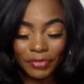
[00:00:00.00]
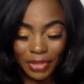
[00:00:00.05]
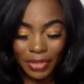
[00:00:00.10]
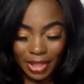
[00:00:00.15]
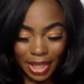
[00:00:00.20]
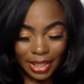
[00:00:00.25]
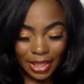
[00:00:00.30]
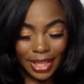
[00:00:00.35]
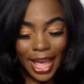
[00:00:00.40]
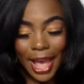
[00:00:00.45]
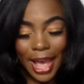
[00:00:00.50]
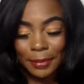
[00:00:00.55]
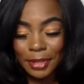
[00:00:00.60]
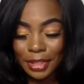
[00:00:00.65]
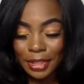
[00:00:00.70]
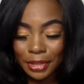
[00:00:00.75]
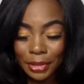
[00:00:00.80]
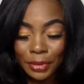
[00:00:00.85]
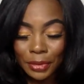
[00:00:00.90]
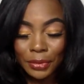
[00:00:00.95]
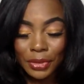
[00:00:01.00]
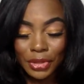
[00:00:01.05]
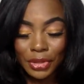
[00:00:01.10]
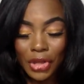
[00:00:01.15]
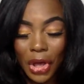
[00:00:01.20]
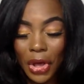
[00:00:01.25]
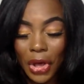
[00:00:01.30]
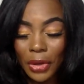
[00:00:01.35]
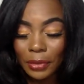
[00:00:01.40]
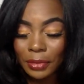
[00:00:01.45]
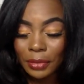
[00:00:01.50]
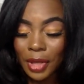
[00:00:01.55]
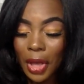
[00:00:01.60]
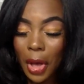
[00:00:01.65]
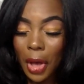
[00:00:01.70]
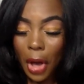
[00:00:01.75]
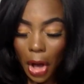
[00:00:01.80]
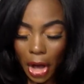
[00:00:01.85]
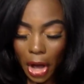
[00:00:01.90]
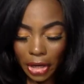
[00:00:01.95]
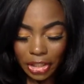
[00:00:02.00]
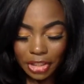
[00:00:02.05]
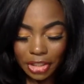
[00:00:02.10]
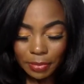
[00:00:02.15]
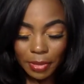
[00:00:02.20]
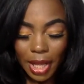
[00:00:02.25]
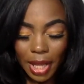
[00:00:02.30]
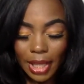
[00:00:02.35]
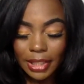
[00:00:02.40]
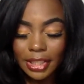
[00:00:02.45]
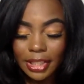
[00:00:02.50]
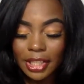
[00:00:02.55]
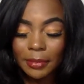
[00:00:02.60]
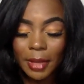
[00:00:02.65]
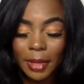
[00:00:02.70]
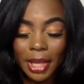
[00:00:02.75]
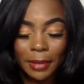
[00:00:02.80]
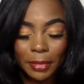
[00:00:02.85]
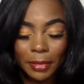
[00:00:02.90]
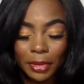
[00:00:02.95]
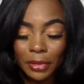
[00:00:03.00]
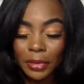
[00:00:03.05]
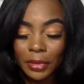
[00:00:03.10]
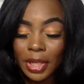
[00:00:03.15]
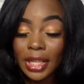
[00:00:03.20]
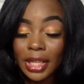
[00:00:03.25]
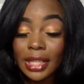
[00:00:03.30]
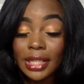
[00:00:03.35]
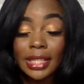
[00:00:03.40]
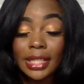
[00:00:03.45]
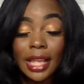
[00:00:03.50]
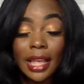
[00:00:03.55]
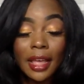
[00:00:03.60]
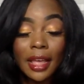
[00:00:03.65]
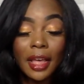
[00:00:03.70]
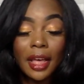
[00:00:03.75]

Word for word: vanilla absolute, salt, orange blossom, ambergris,